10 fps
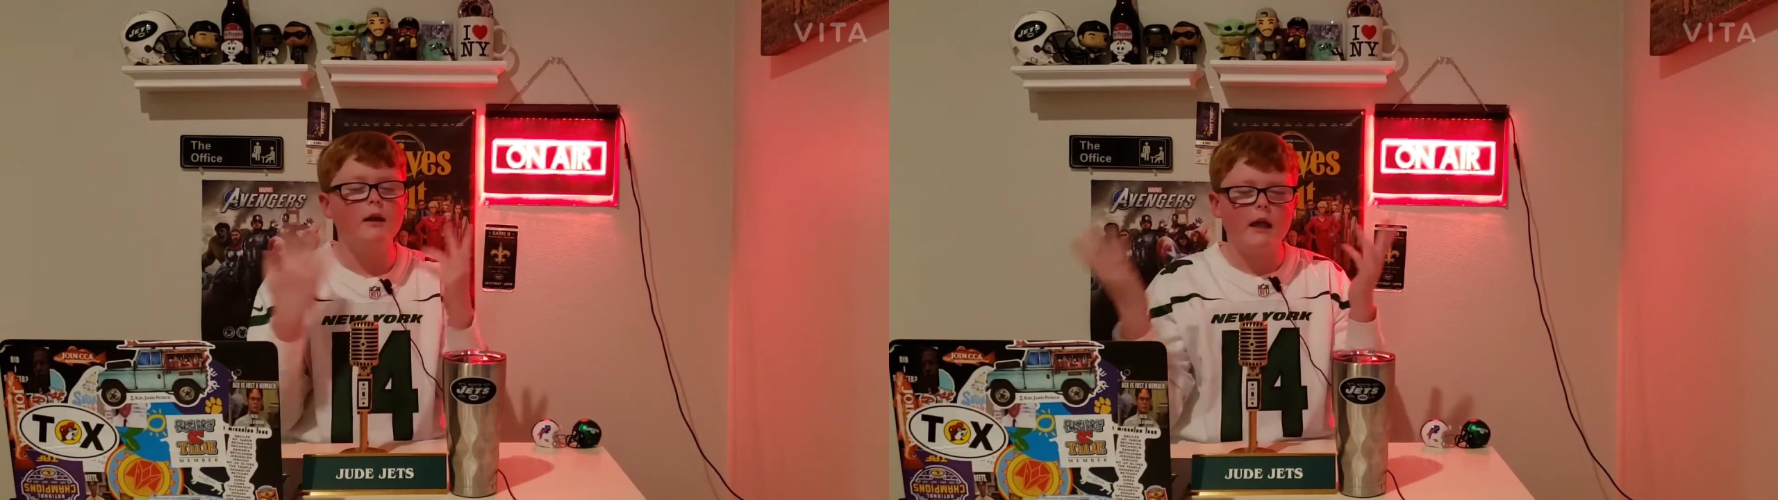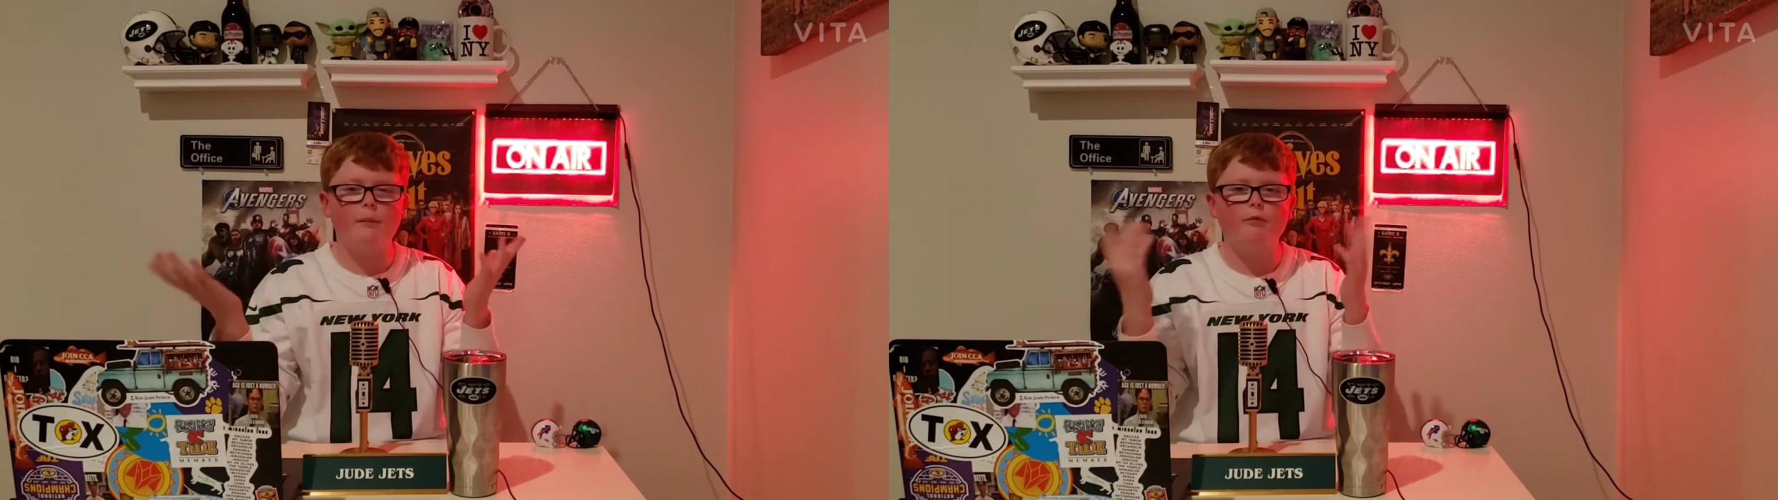
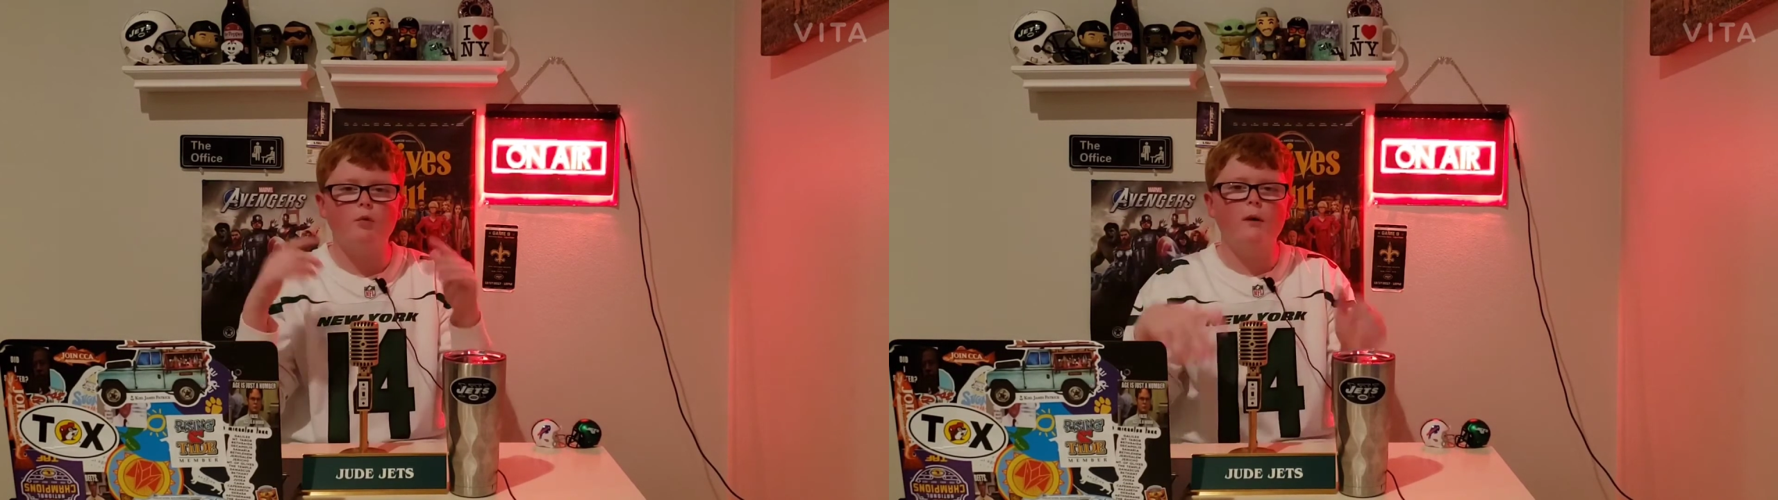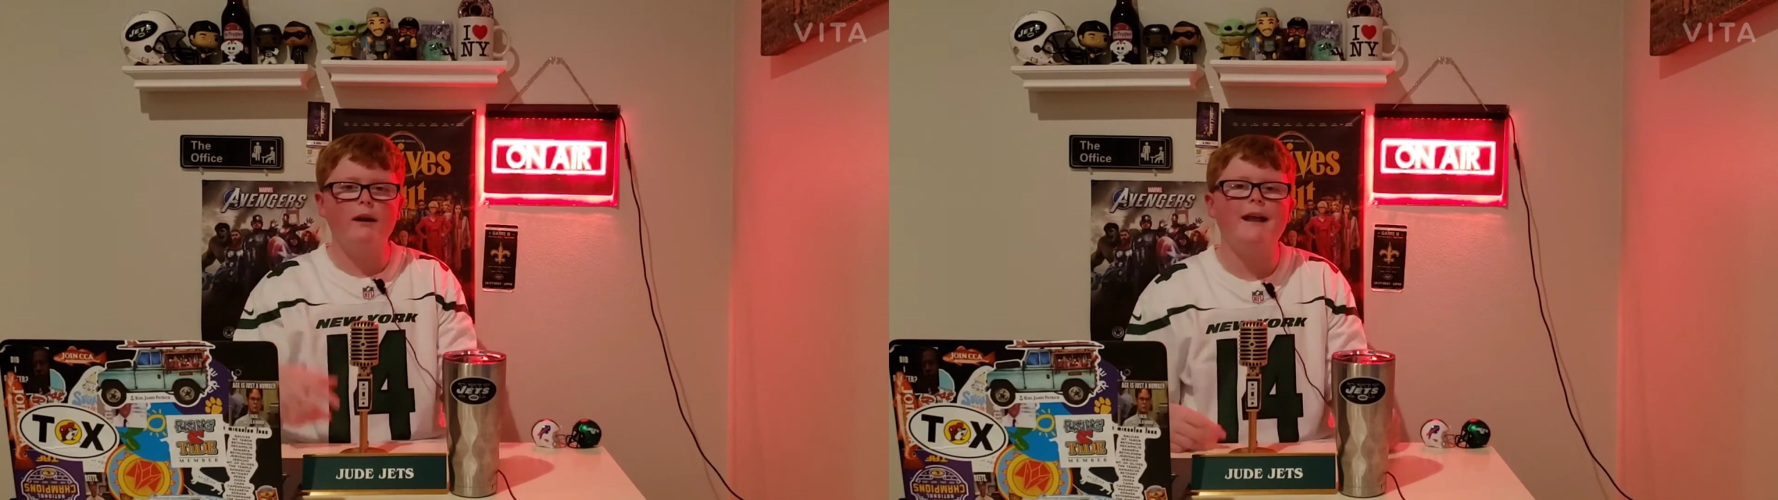Game's
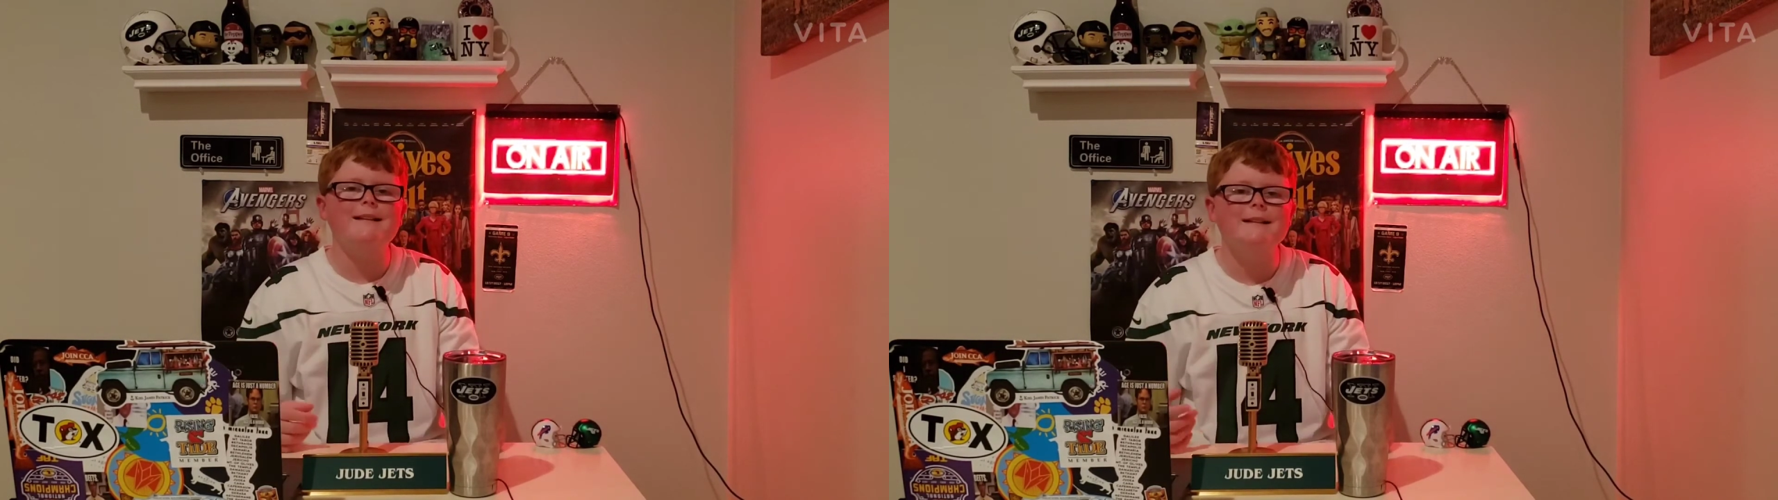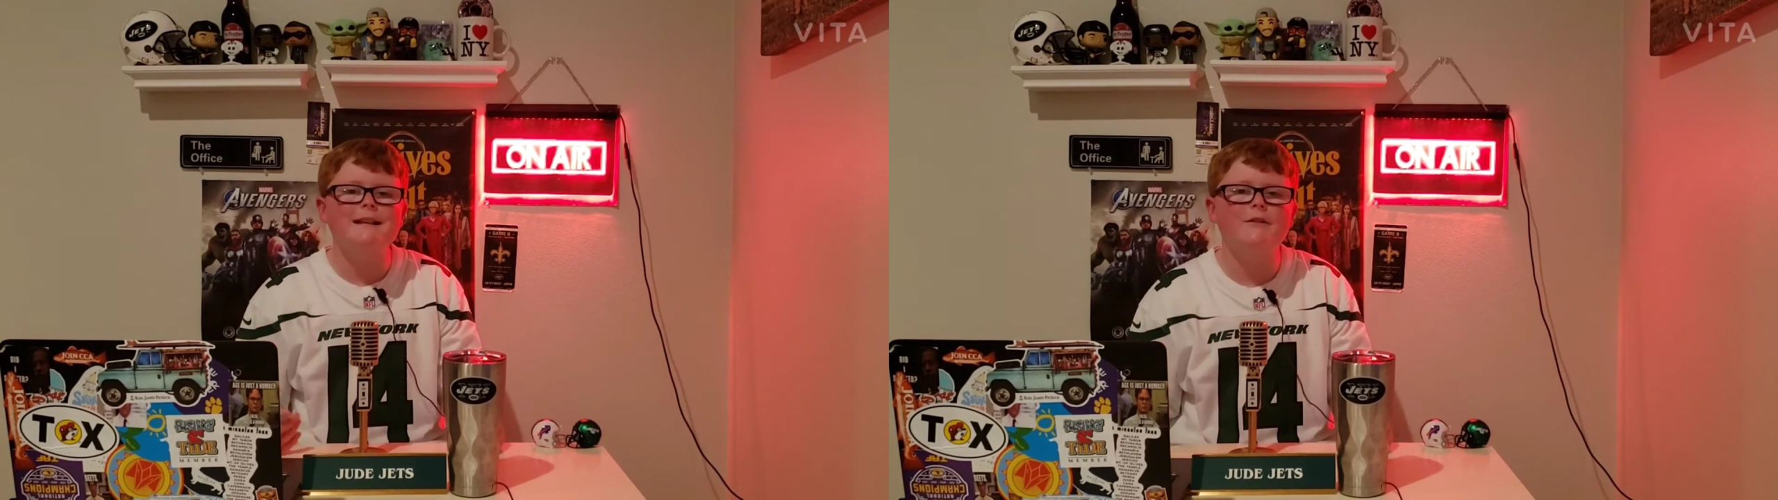
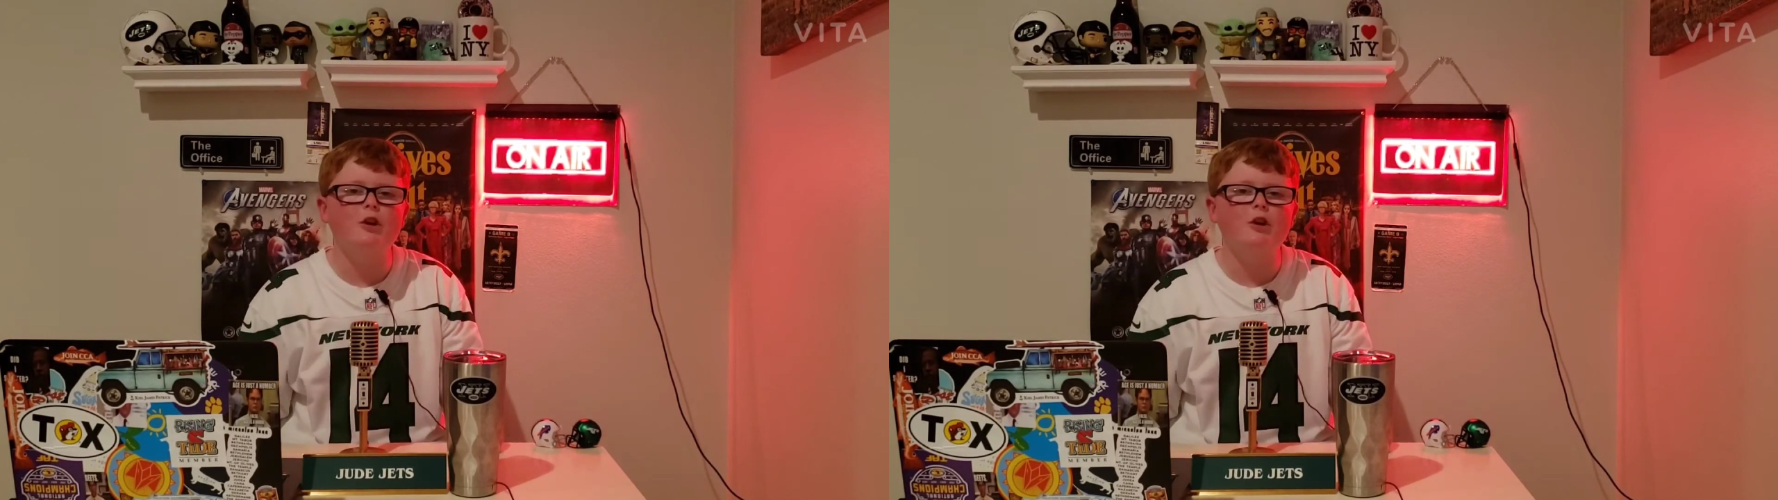2018.